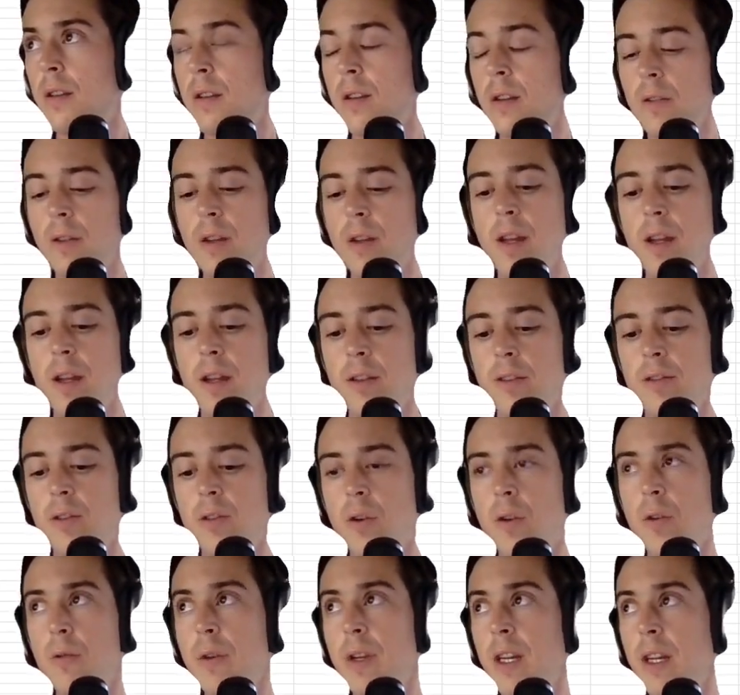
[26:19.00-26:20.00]
Okay, so
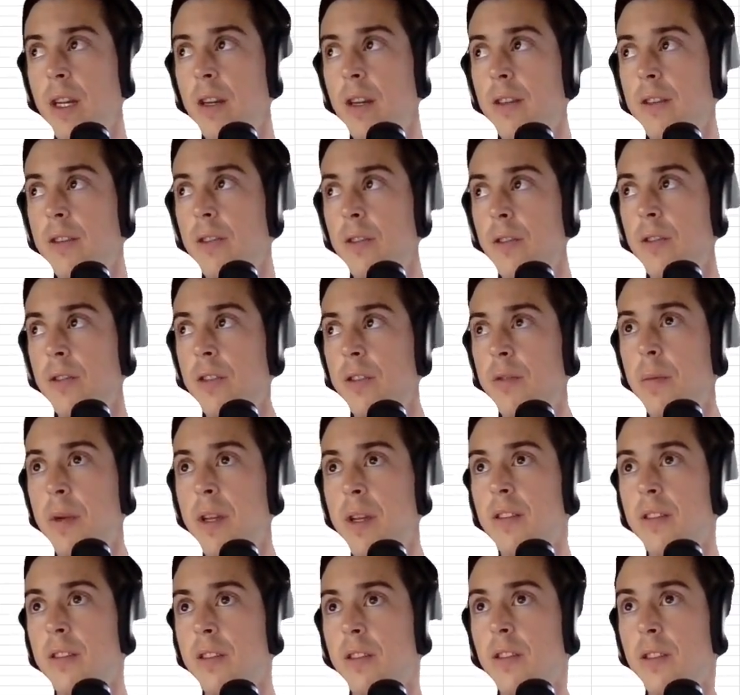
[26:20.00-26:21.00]
all we need to do is
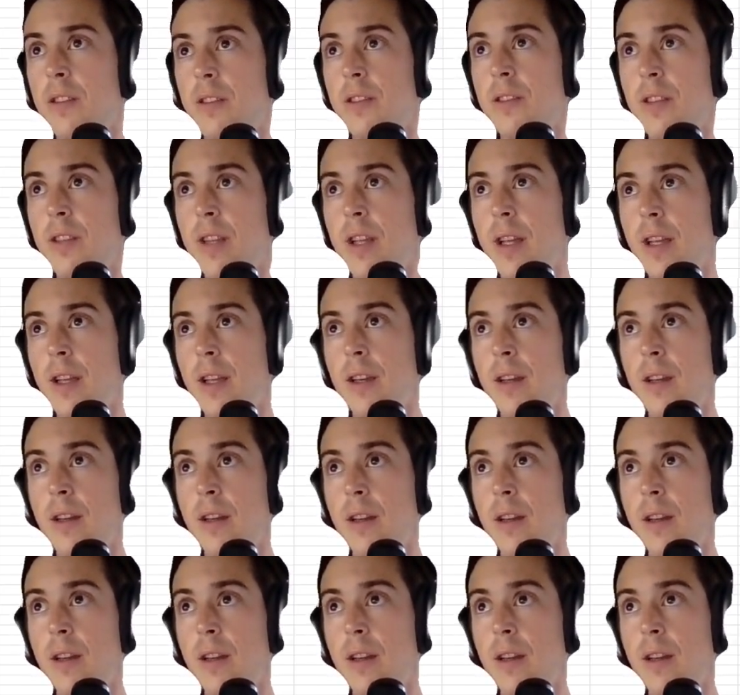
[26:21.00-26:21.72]
basically just take